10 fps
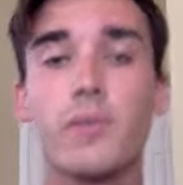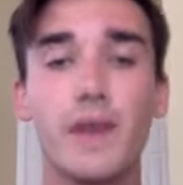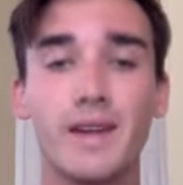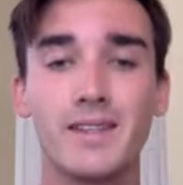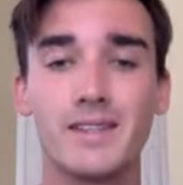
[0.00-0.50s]

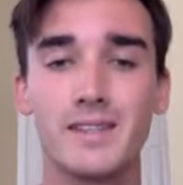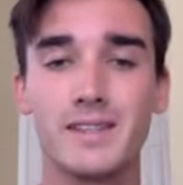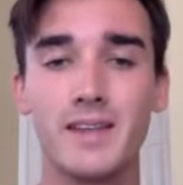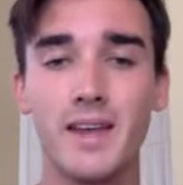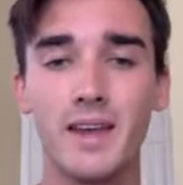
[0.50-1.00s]
What we're
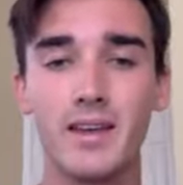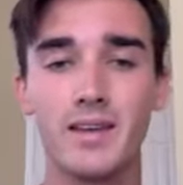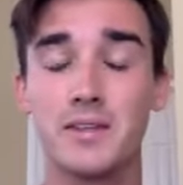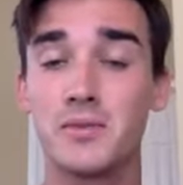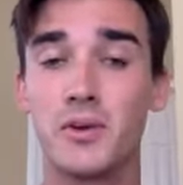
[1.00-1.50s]
practicing
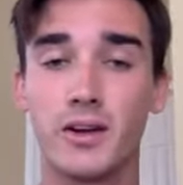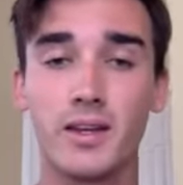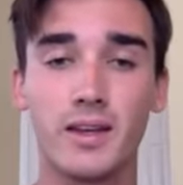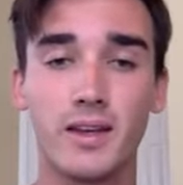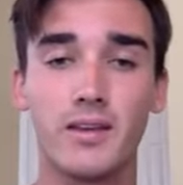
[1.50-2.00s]

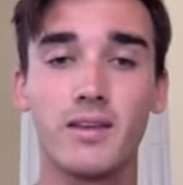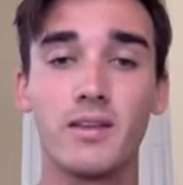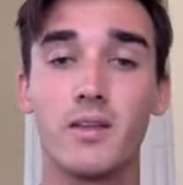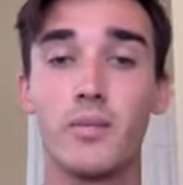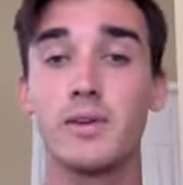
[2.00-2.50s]
today is
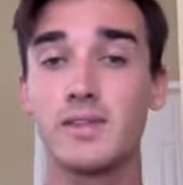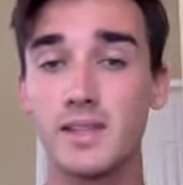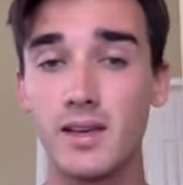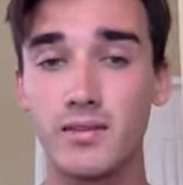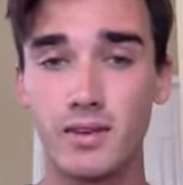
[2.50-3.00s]
working in
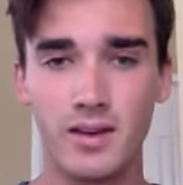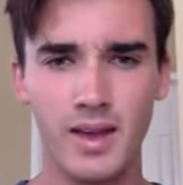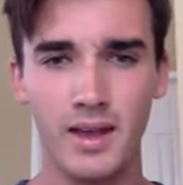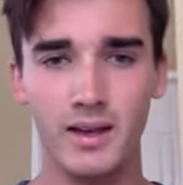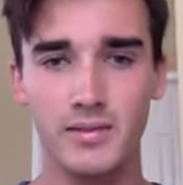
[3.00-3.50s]

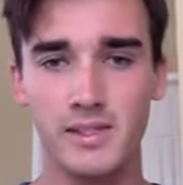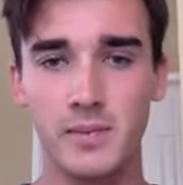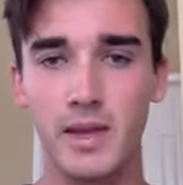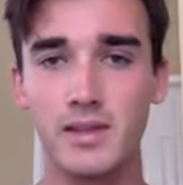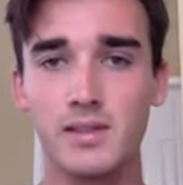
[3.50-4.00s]
perceived
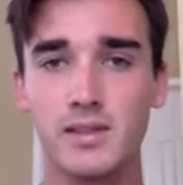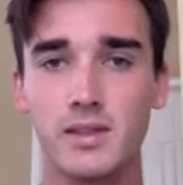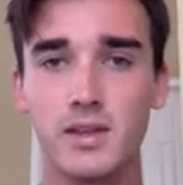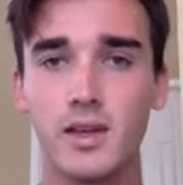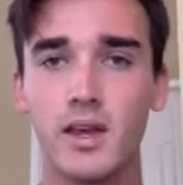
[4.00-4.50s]
negative
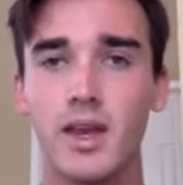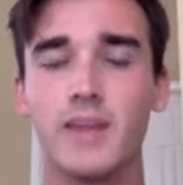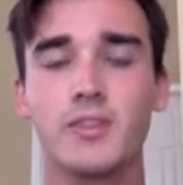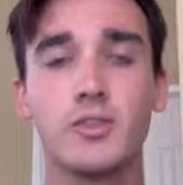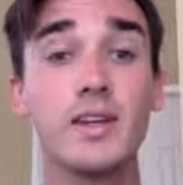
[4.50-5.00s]
space and
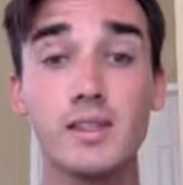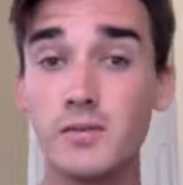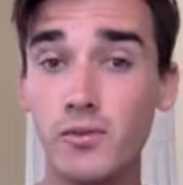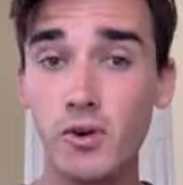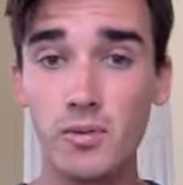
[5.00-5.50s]

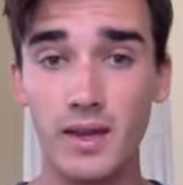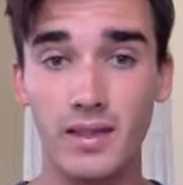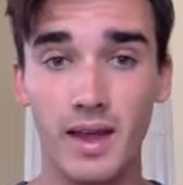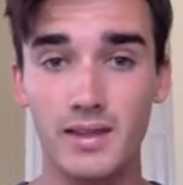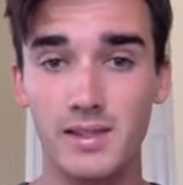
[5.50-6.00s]
transforming
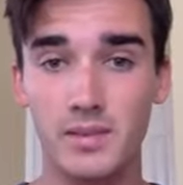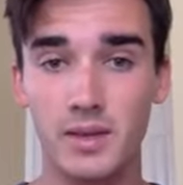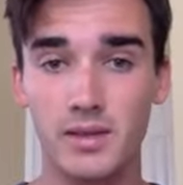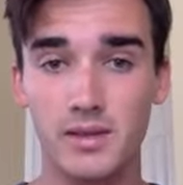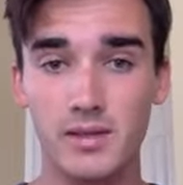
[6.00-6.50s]

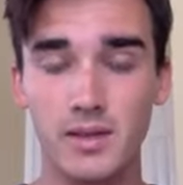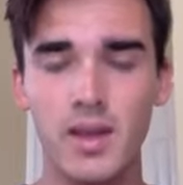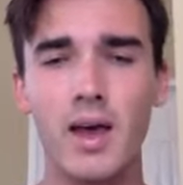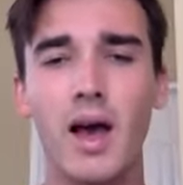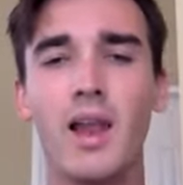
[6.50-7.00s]
that
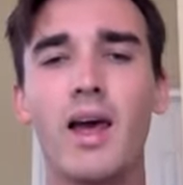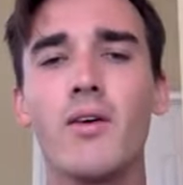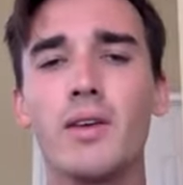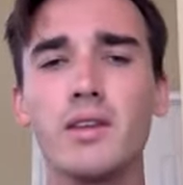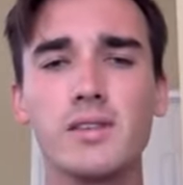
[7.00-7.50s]
space,
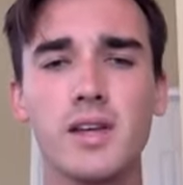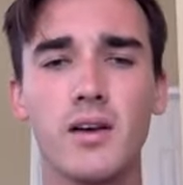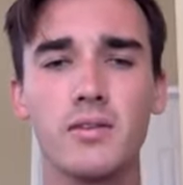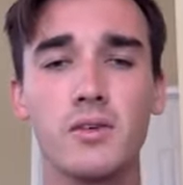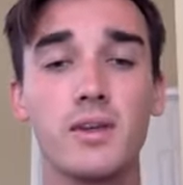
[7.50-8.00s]
allowing yourself
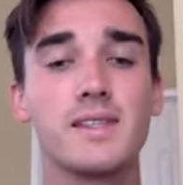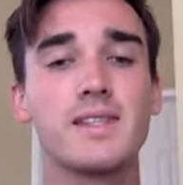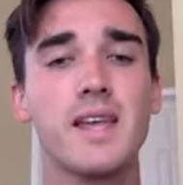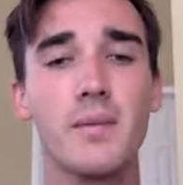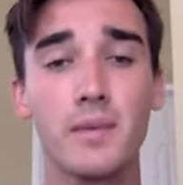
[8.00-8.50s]
to
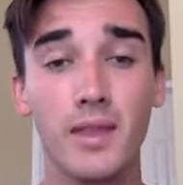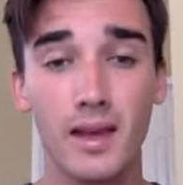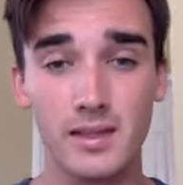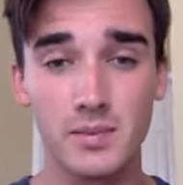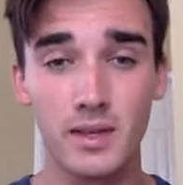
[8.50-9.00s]
accept that
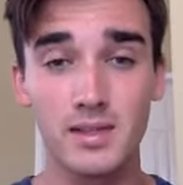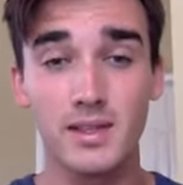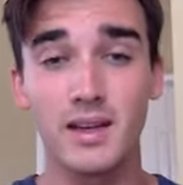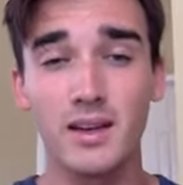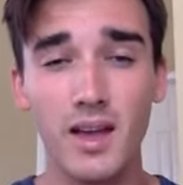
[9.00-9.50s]
space
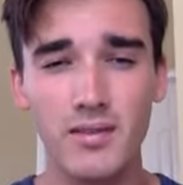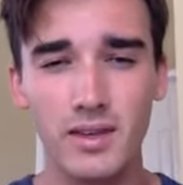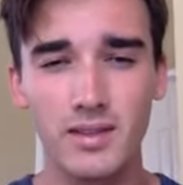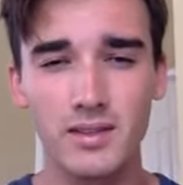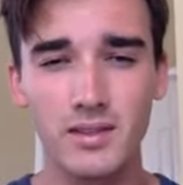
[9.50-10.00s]
and love
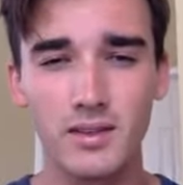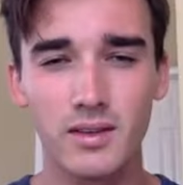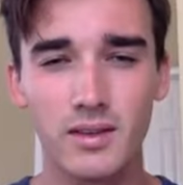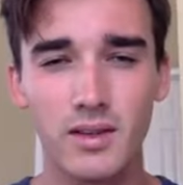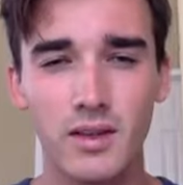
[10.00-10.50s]
it,
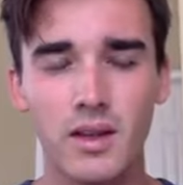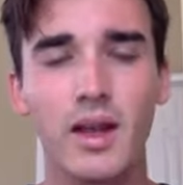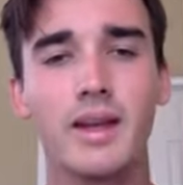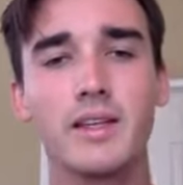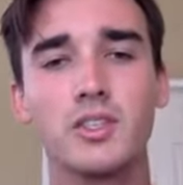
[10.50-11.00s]

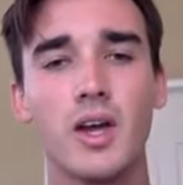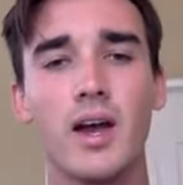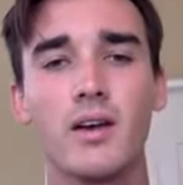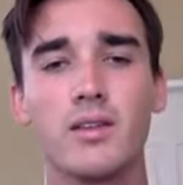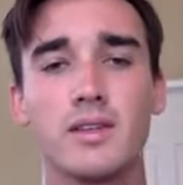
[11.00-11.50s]
like a
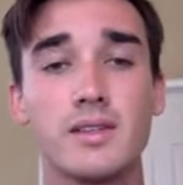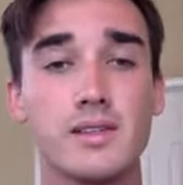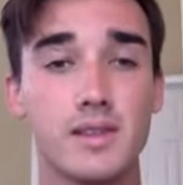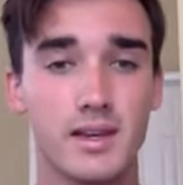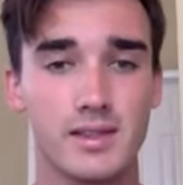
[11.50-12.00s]
child
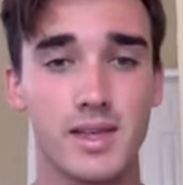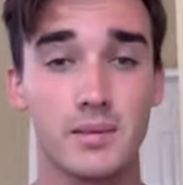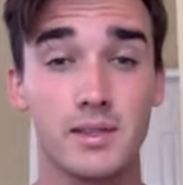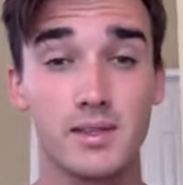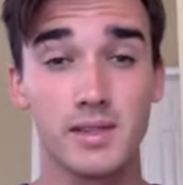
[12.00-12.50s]
needs
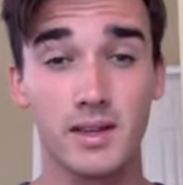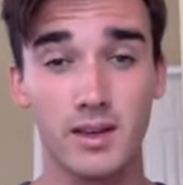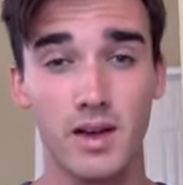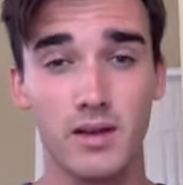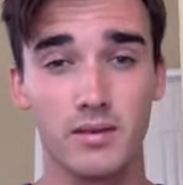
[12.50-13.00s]
acceptance and
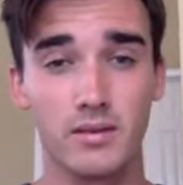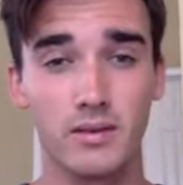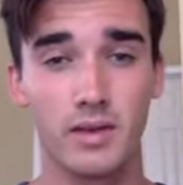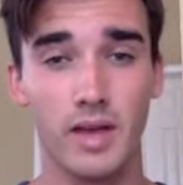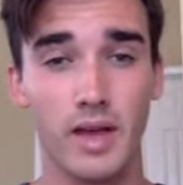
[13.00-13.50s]
love
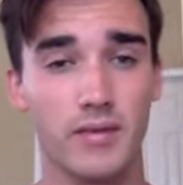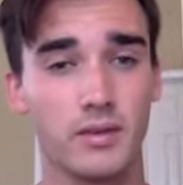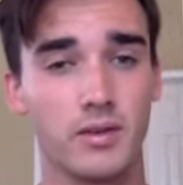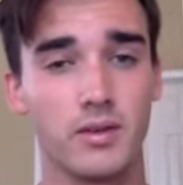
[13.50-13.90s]
after